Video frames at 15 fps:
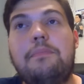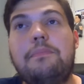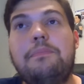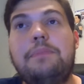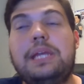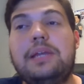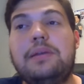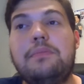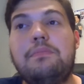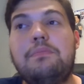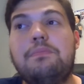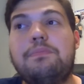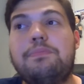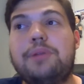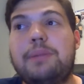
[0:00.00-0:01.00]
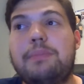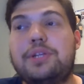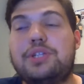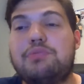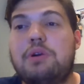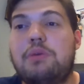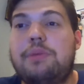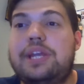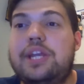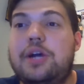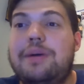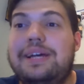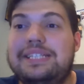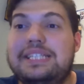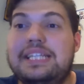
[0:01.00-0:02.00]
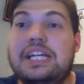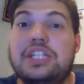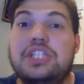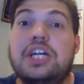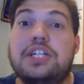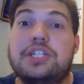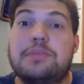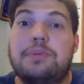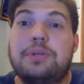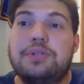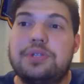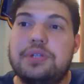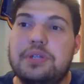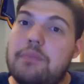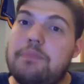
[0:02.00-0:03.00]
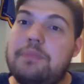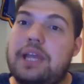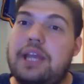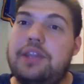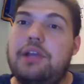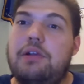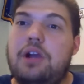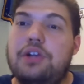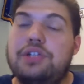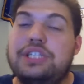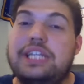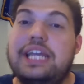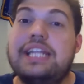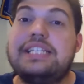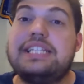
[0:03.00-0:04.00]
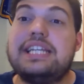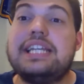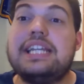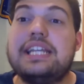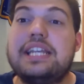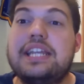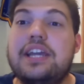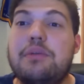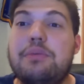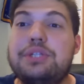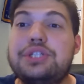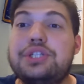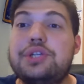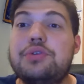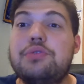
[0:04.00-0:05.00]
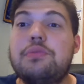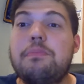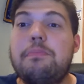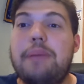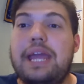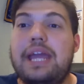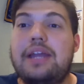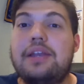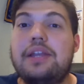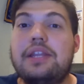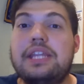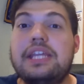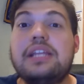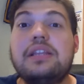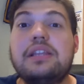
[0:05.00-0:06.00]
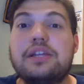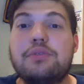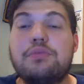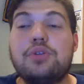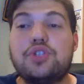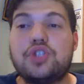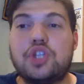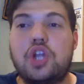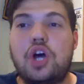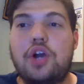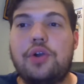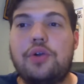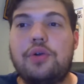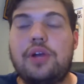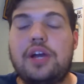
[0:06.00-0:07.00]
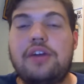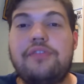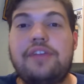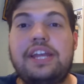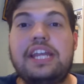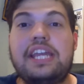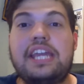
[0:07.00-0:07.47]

being pretty much what we know as the untouchables. And there are states in India which do ban the literal slaughter of any